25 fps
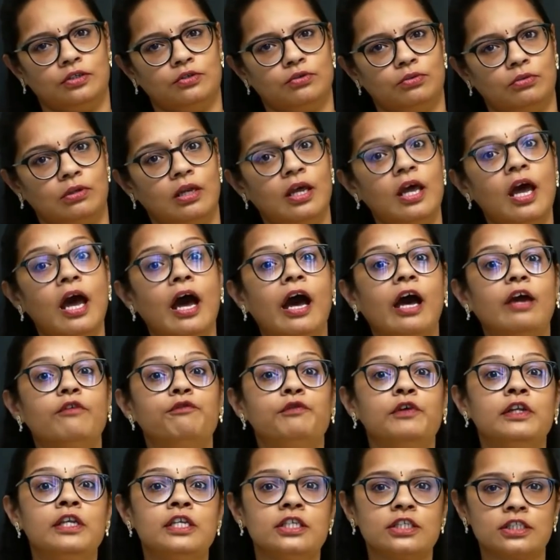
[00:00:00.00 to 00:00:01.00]
on her own.
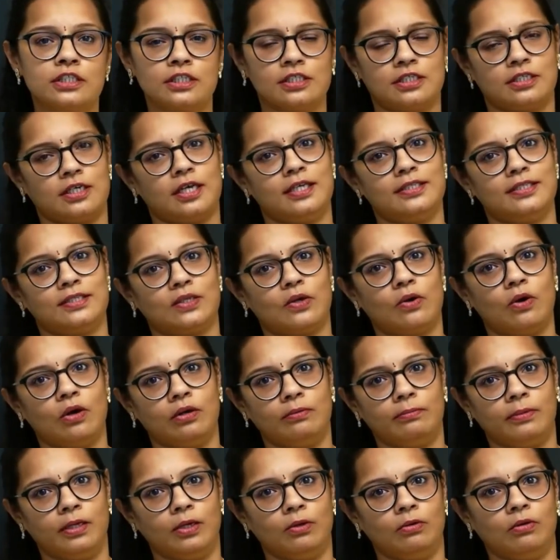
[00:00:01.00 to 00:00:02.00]
I finished the task
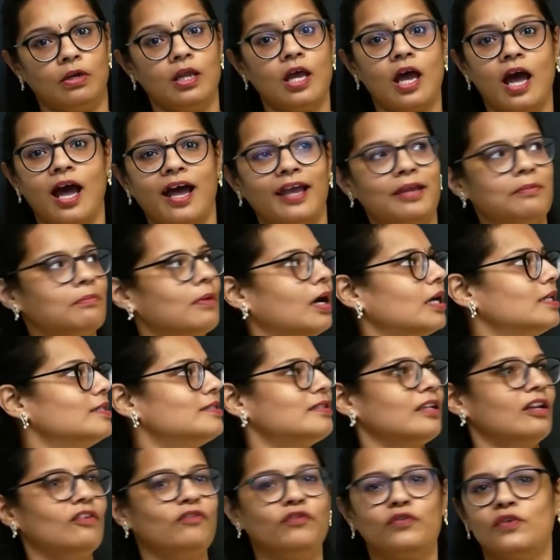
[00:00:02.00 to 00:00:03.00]
on my own. I
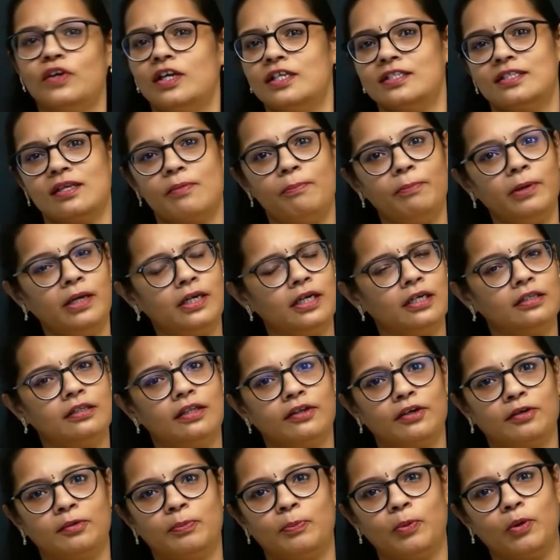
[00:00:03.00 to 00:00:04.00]
myself submitted
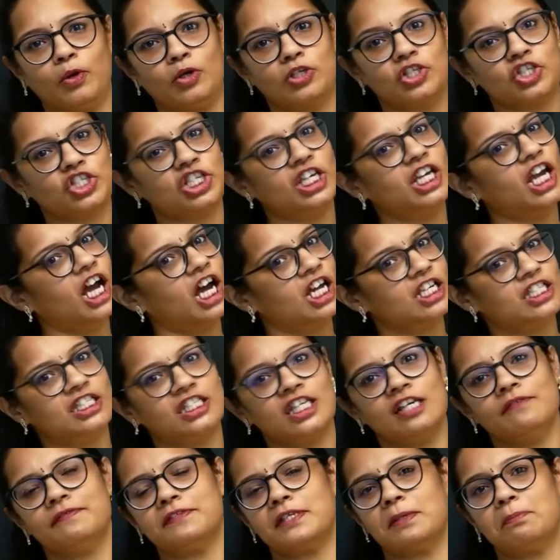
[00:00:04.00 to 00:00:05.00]
the report. She
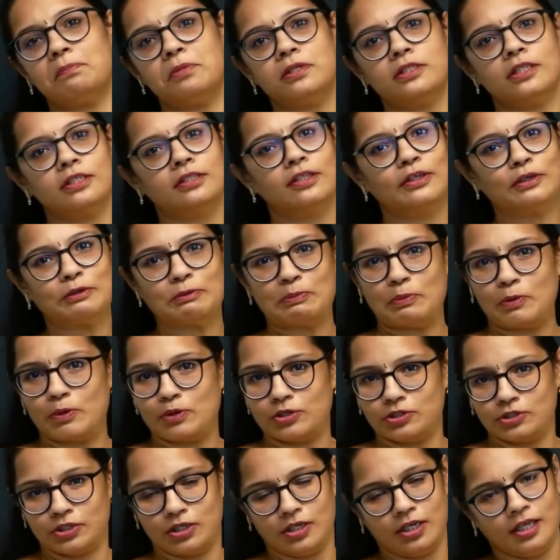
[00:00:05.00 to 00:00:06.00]
herself submitted the
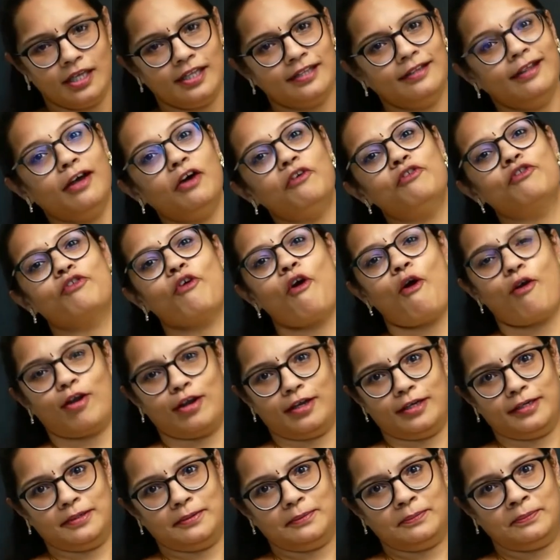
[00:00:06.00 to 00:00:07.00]
report.
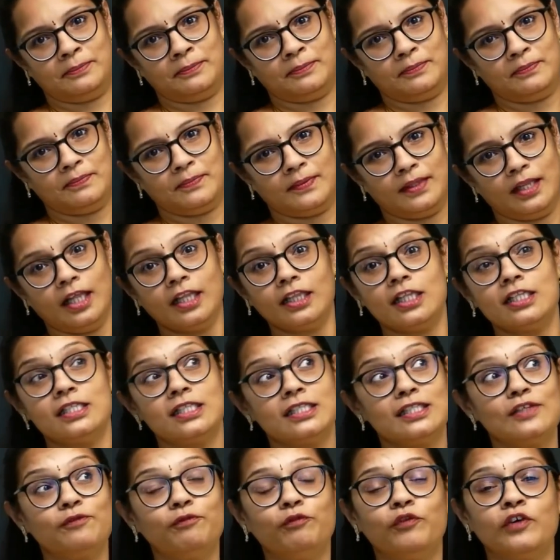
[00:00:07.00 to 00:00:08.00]
Wrong.
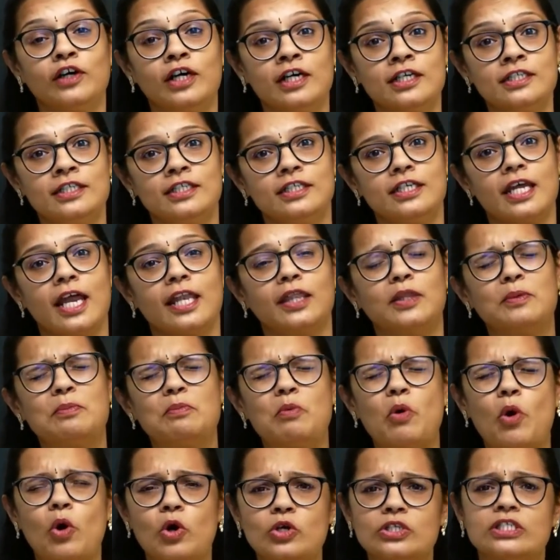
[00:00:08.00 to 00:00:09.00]
This is the first and the
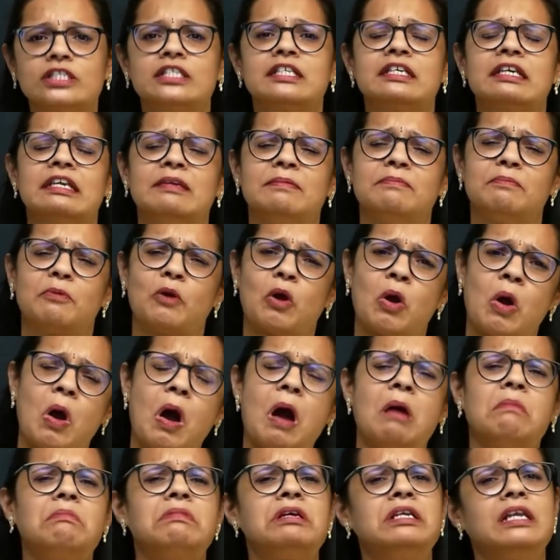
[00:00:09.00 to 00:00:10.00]
most
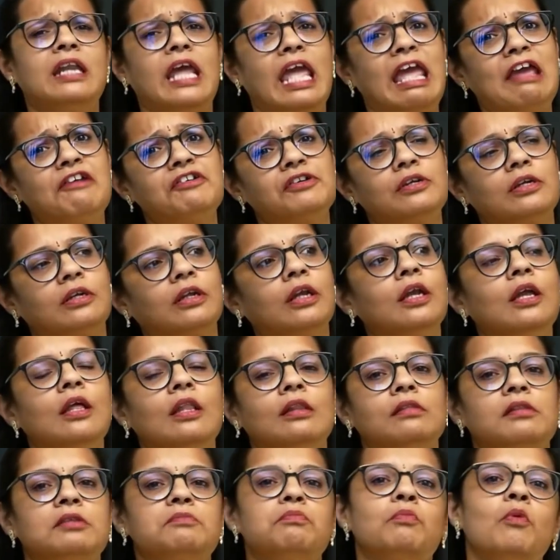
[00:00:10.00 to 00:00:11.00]
common error
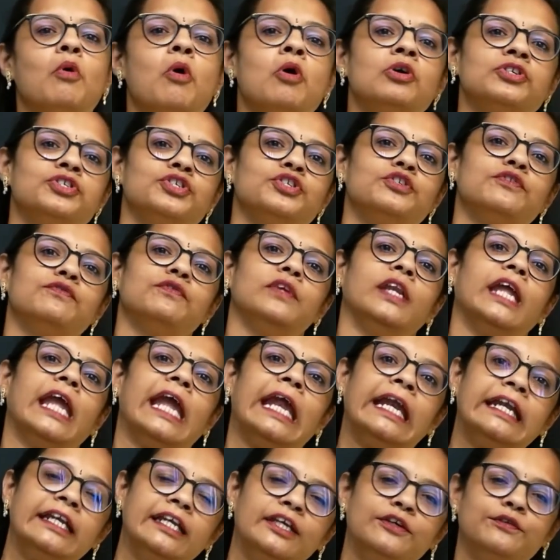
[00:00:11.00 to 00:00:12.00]
that most of
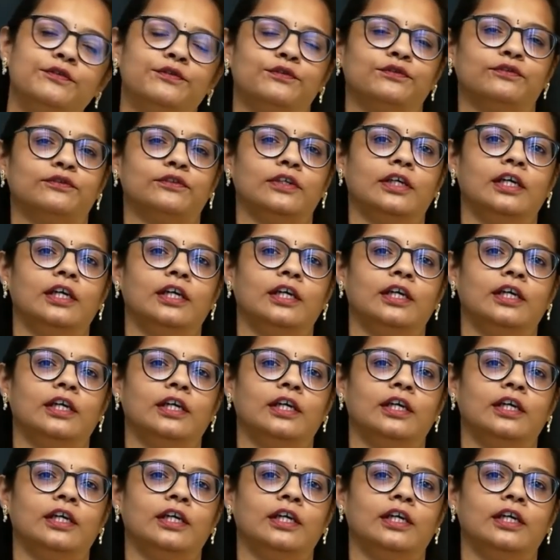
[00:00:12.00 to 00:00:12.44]
native